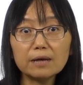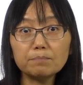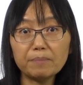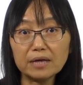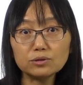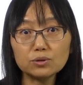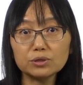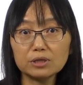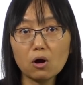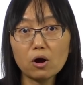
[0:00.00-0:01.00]
in
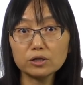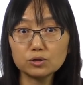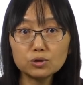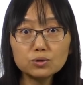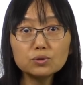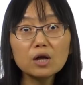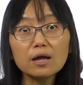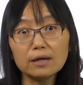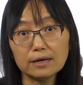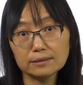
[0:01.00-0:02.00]
Benzer's R2
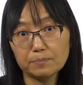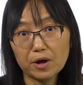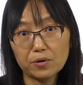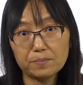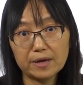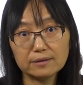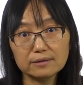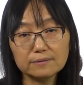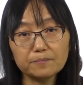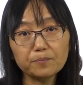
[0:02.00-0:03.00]

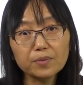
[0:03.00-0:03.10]
experiments.